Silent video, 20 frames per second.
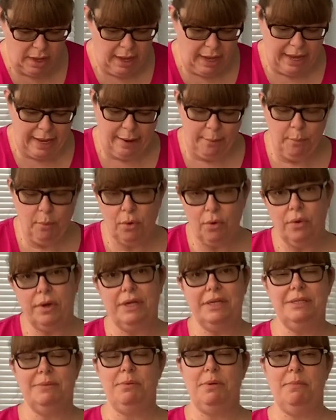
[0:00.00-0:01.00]
and we're
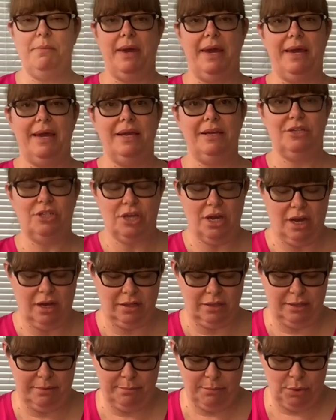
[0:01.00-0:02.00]
going to be making
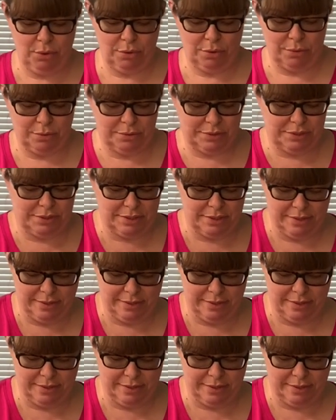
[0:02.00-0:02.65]
chocolate mousse.